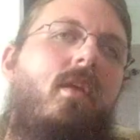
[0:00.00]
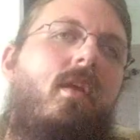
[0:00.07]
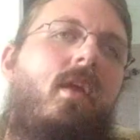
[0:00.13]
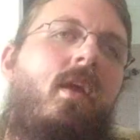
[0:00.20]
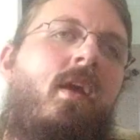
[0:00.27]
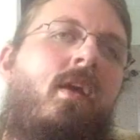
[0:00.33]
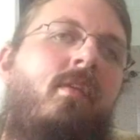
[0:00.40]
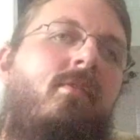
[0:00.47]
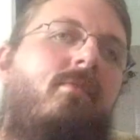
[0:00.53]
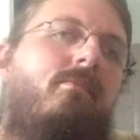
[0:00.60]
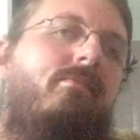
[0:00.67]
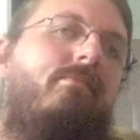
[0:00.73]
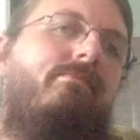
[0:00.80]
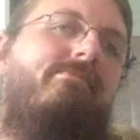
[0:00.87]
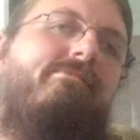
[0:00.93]
And
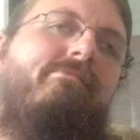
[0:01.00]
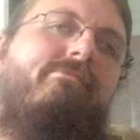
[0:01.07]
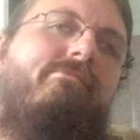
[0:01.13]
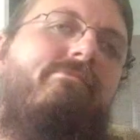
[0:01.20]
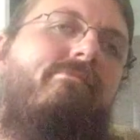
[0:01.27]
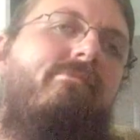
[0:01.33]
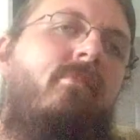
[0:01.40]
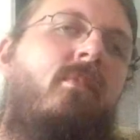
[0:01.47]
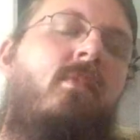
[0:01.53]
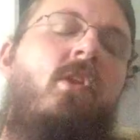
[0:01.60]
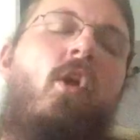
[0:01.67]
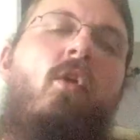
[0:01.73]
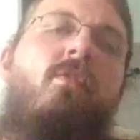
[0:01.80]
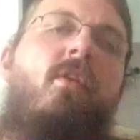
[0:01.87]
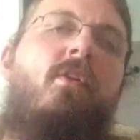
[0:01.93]

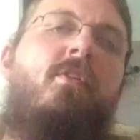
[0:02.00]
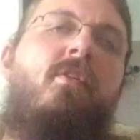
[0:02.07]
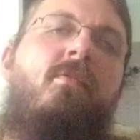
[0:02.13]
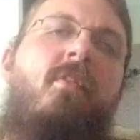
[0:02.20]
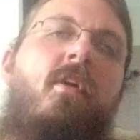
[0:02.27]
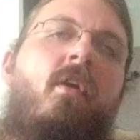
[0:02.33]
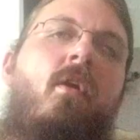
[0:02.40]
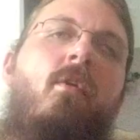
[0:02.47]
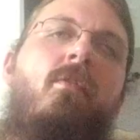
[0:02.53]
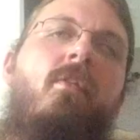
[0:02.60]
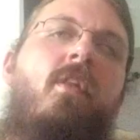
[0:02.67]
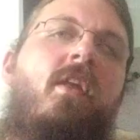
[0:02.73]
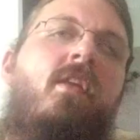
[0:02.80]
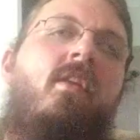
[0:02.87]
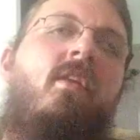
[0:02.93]
no fault of their own,
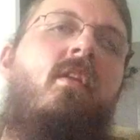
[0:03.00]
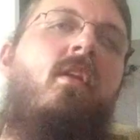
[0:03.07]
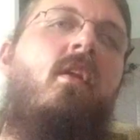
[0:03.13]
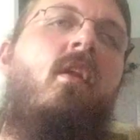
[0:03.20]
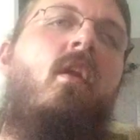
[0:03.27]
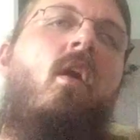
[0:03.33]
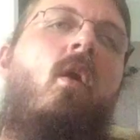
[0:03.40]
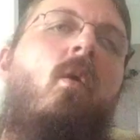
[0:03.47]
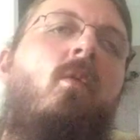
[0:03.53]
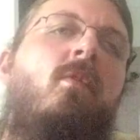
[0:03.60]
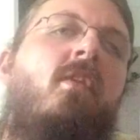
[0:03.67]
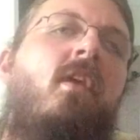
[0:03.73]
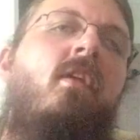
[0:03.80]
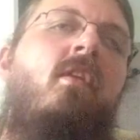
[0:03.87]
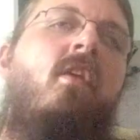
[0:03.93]
they didn't know
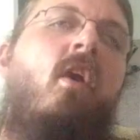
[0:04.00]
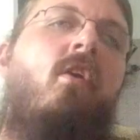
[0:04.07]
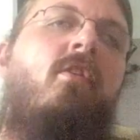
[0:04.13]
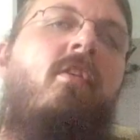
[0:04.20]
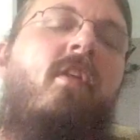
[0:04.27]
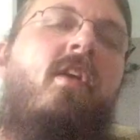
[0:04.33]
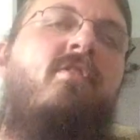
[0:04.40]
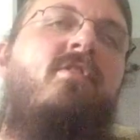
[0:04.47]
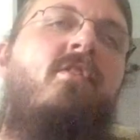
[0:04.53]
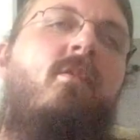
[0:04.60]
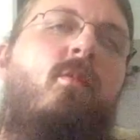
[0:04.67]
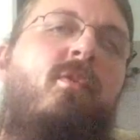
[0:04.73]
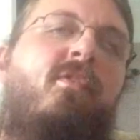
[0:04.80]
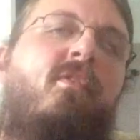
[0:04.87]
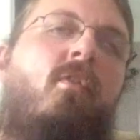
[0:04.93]
the
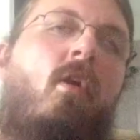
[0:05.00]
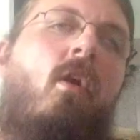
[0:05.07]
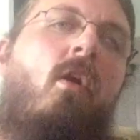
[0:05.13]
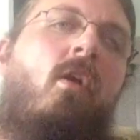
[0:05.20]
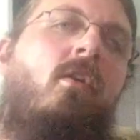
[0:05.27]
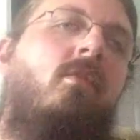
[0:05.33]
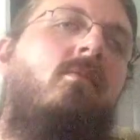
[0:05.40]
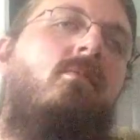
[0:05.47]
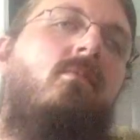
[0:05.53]
indoctrination was strong.